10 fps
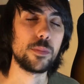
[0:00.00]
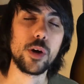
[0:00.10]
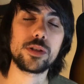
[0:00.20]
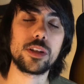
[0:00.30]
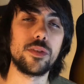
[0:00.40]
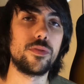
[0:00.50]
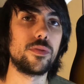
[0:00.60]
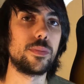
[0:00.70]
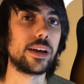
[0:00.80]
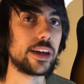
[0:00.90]
Most of
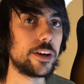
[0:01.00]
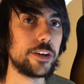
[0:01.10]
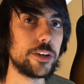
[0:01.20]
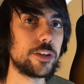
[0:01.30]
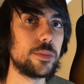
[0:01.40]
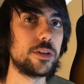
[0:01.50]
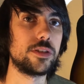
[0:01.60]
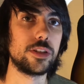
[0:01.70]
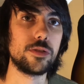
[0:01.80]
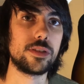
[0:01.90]
beginner
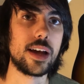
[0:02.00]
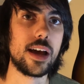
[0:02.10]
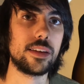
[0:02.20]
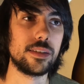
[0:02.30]
YouTubers use that.